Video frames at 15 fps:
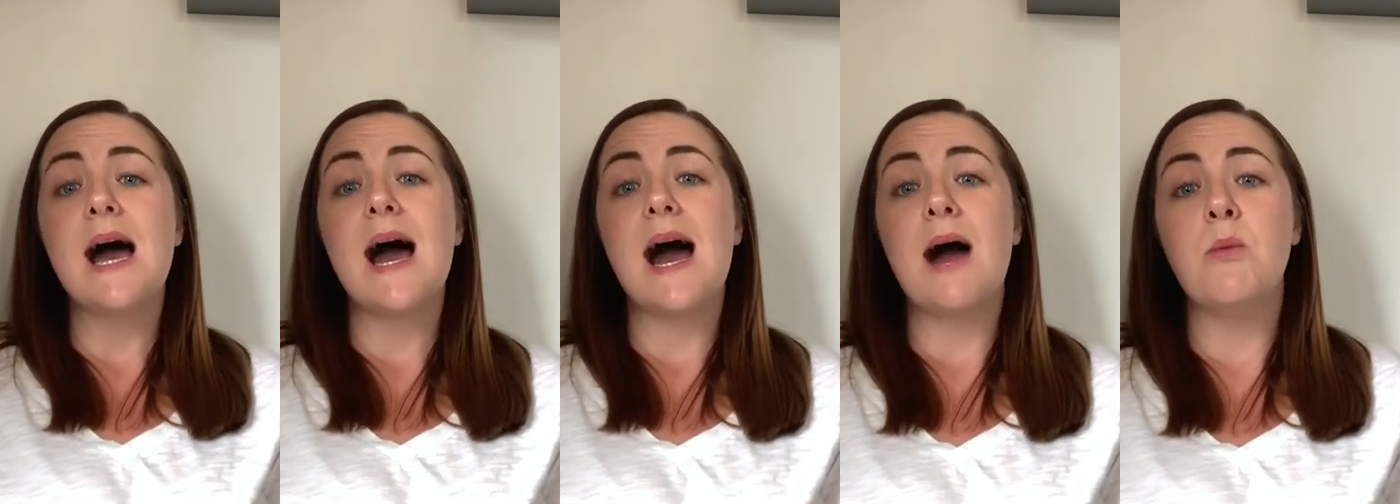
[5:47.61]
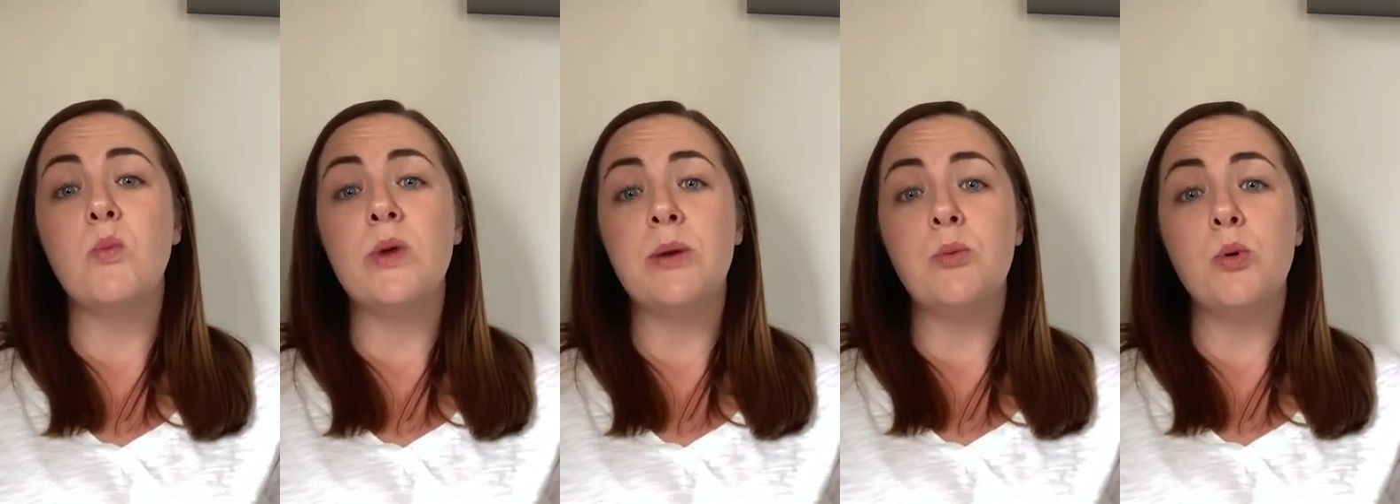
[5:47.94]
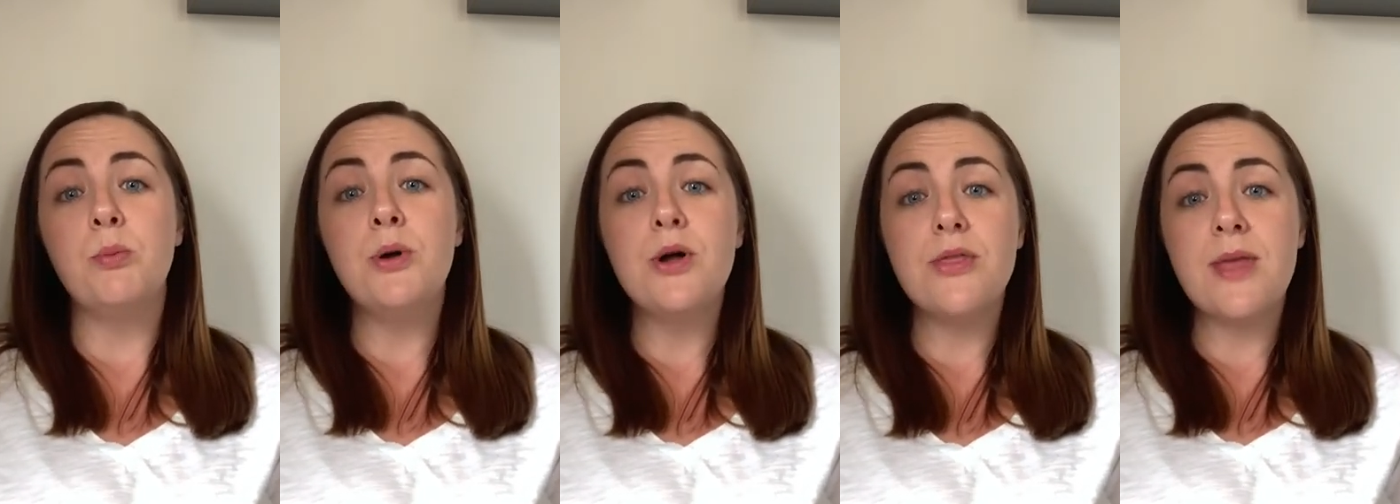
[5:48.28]
and we will
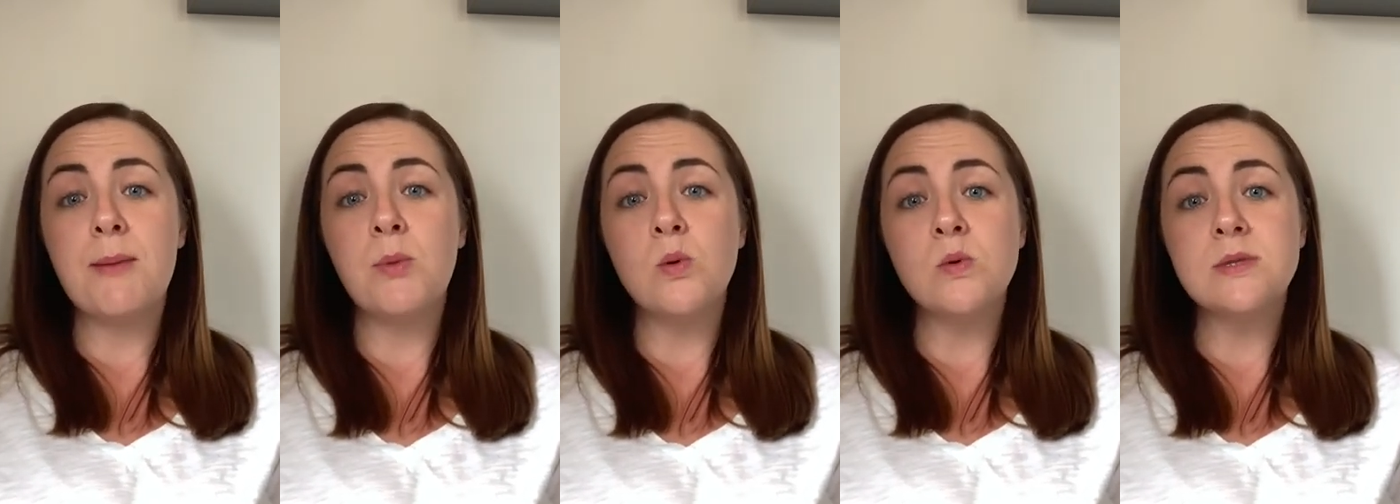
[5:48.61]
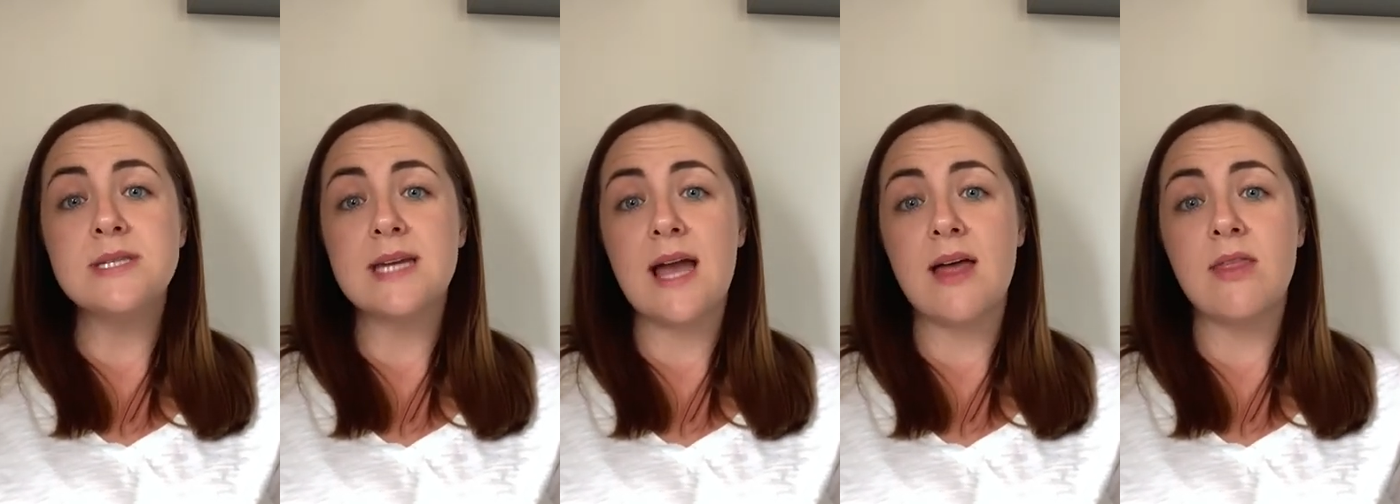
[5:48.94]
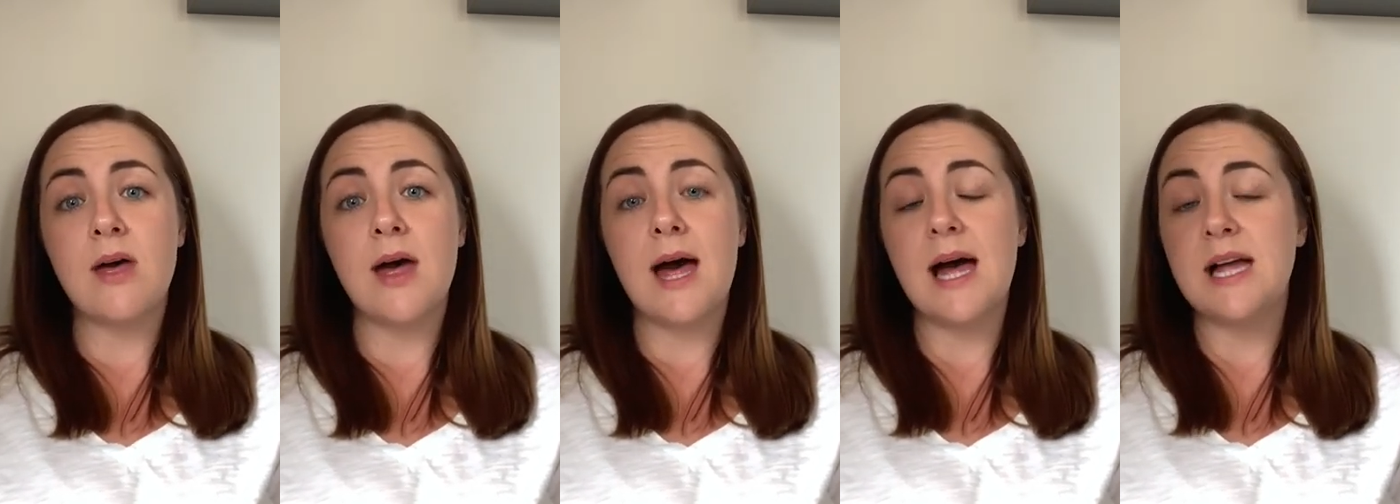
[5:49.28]
put them all
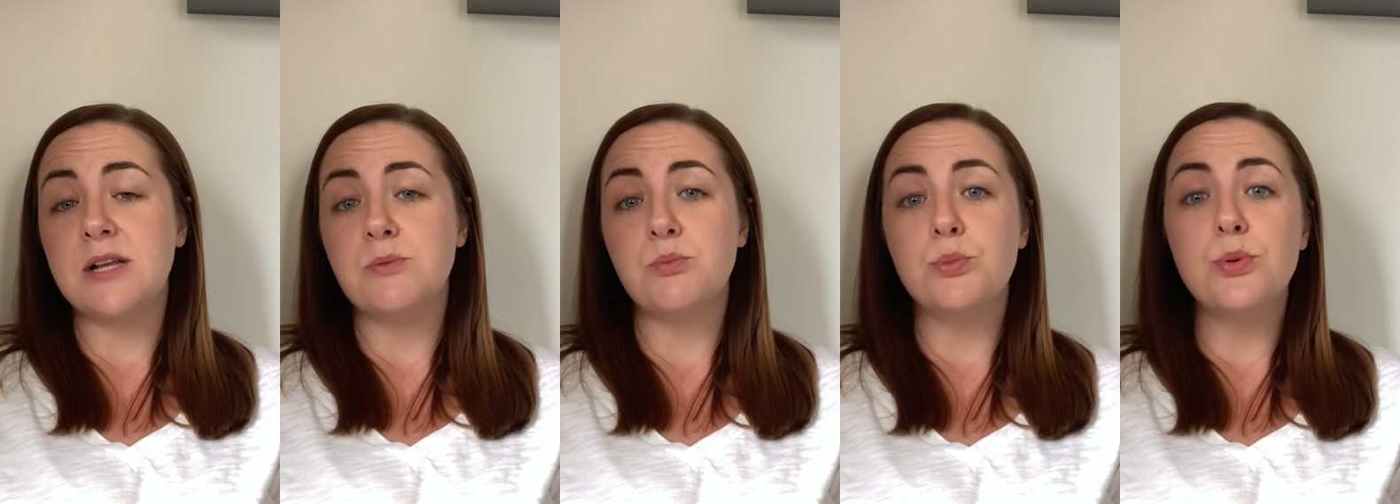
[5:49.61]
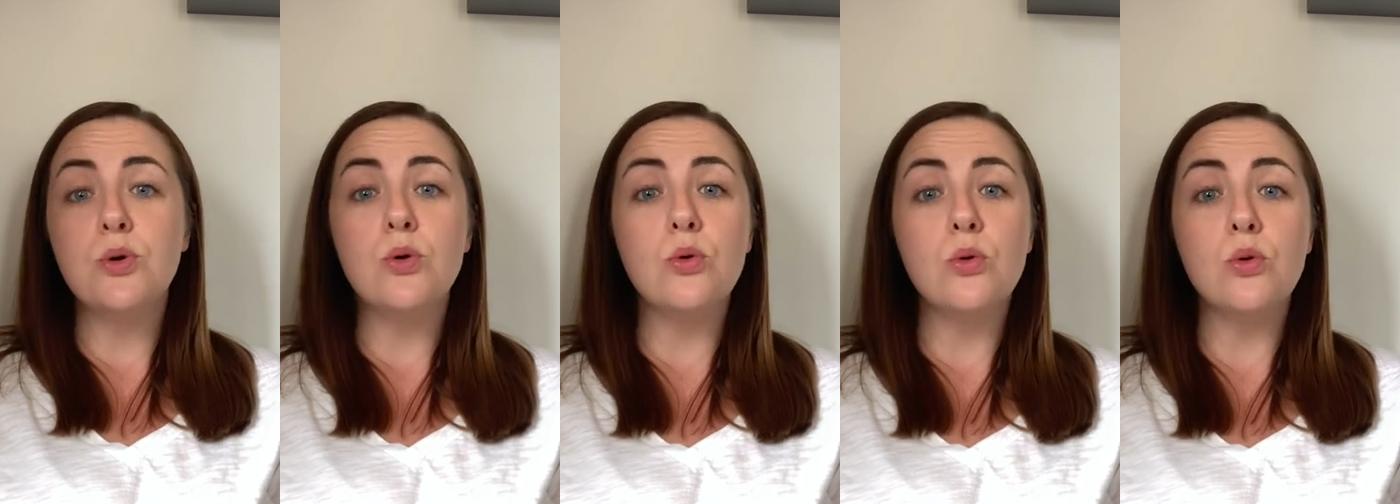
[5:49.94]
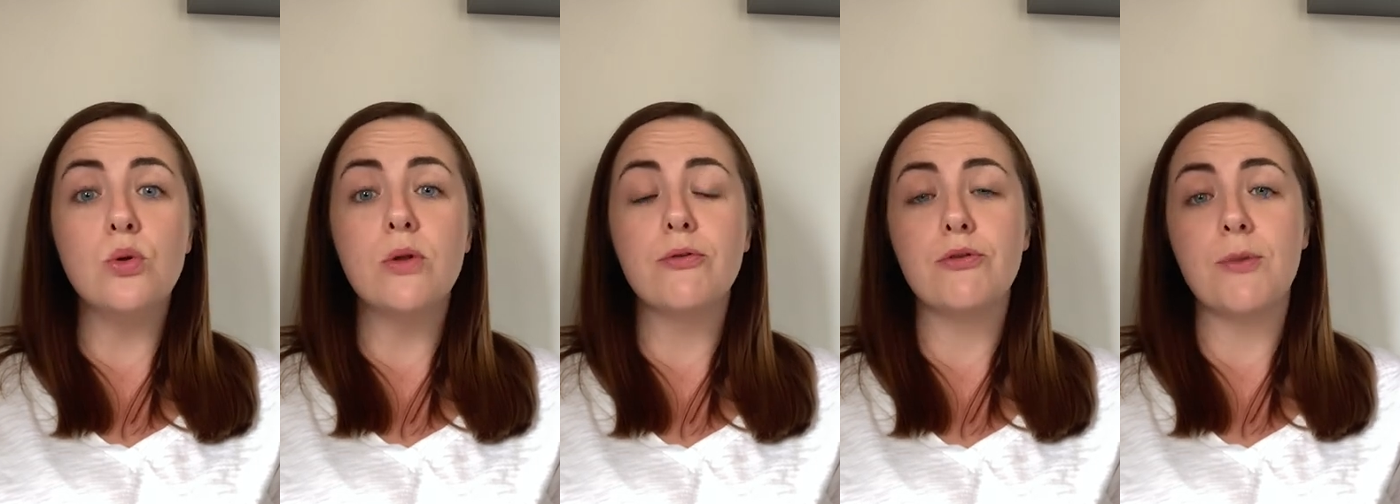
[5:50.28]
together and
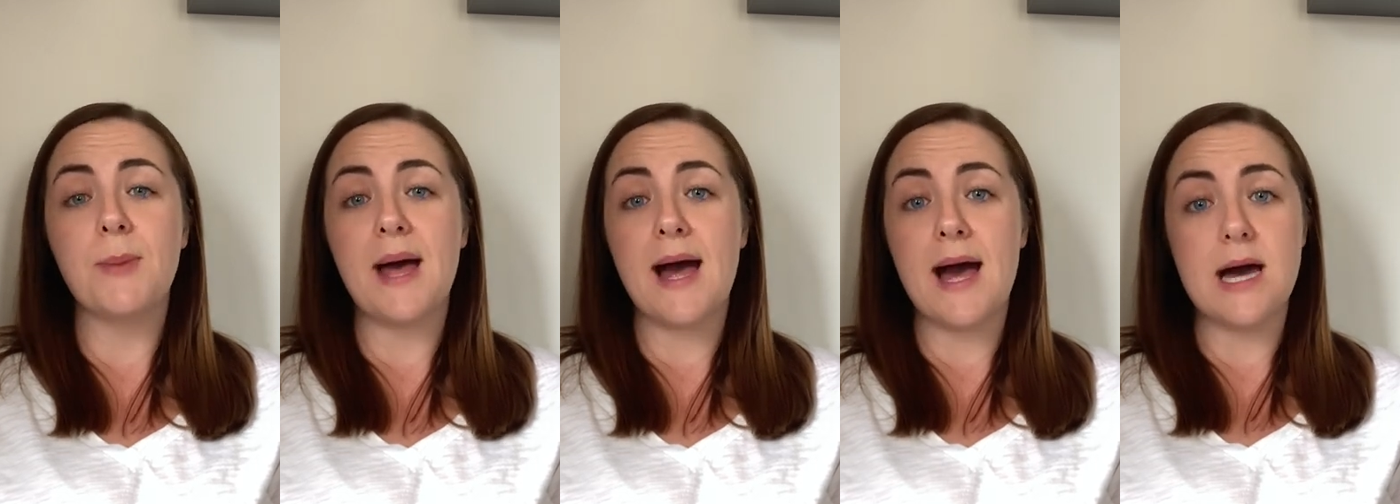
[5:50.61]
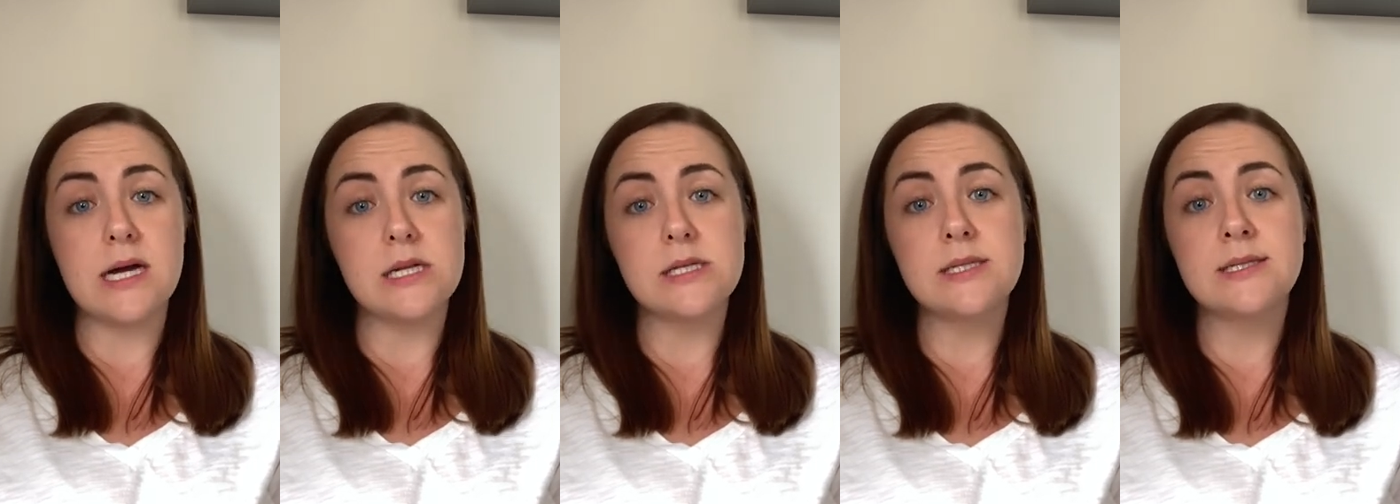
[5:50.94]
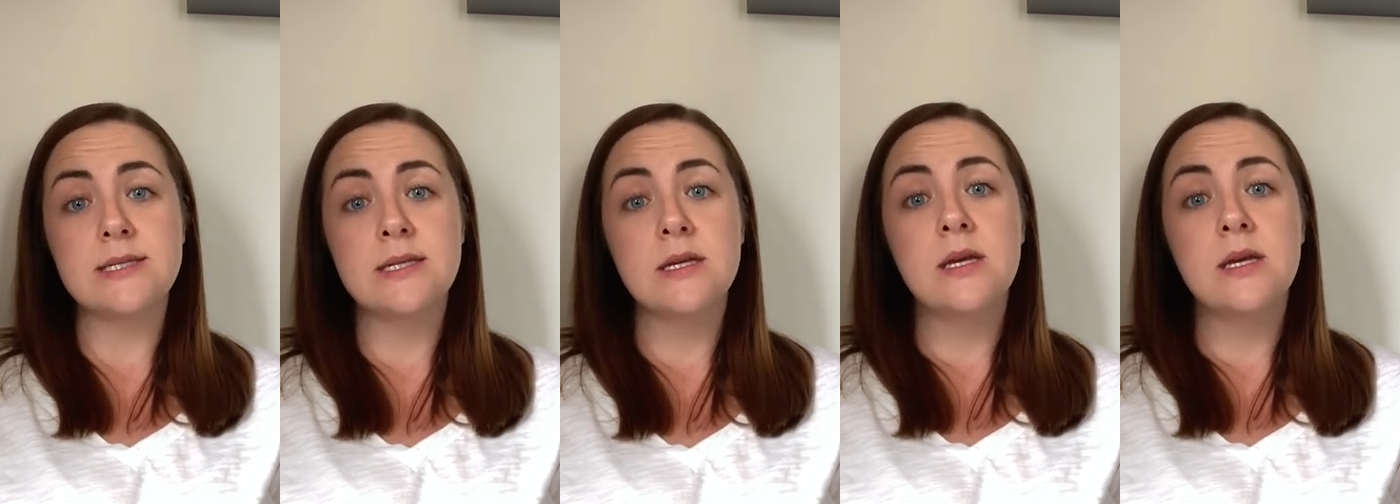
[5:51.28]
pull from a hat